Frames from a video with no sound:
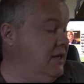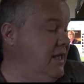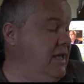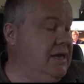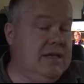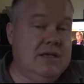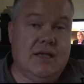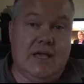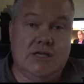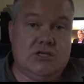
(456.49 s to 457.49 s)
any
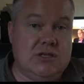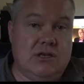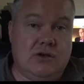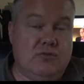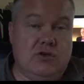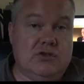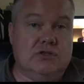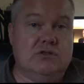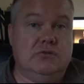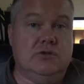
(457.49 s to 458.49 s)
engineering
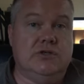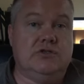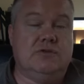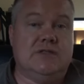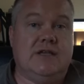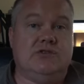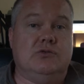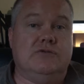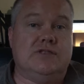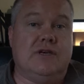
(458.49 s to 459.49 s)
person who works with that
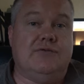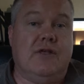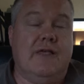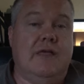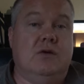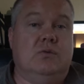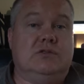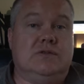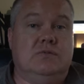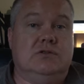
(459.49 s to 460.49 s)
sort of stuff
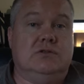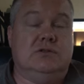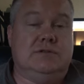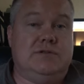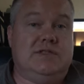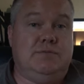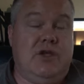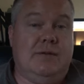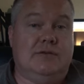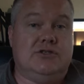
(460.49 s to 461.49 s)
will
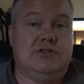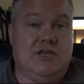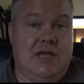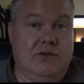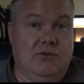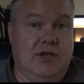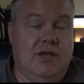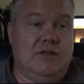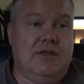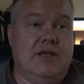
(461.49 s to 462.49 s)
be able to tell you
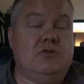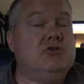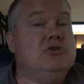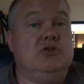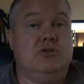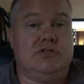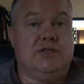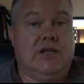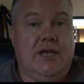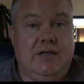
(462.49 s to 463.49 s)
that
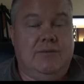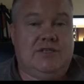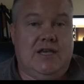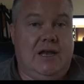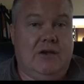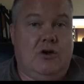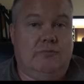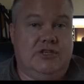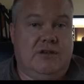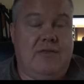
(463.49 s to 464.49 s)
introducing any metallic
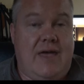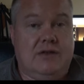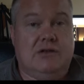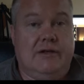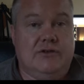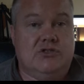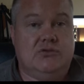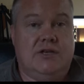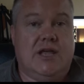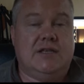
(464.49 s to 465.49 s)
object that close
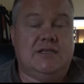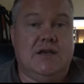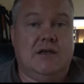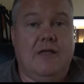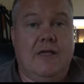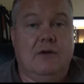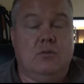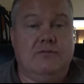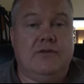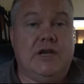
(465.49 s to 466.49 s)
to an antenna
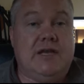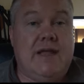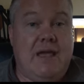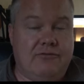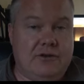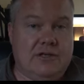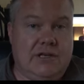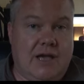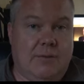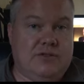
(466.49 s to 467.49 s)
will very
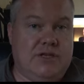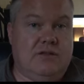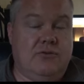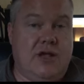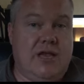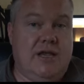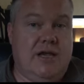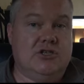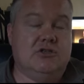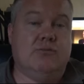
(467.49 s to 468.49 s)
definitely upset the
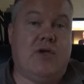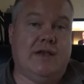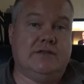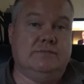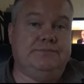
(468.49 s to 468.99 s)
radiation pattern.